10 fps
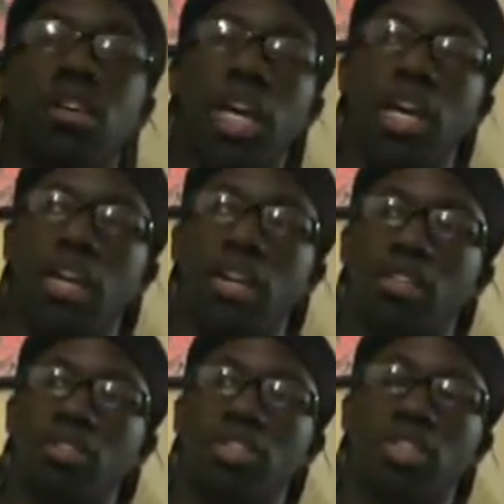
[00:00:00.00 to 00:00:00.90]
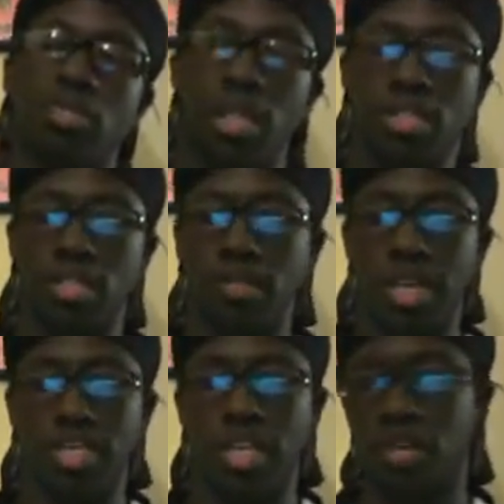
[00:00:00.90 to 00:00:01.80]
and Lucius were at
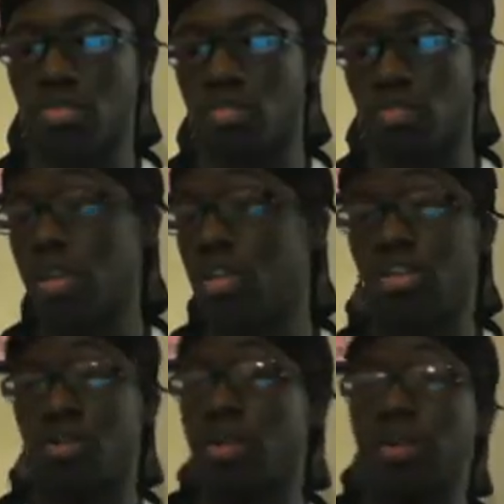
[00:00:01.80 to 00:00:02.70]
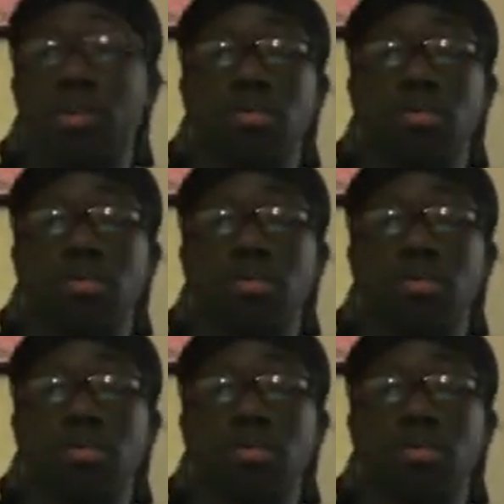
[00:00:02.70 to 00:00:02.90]
somebody's house, one of the three of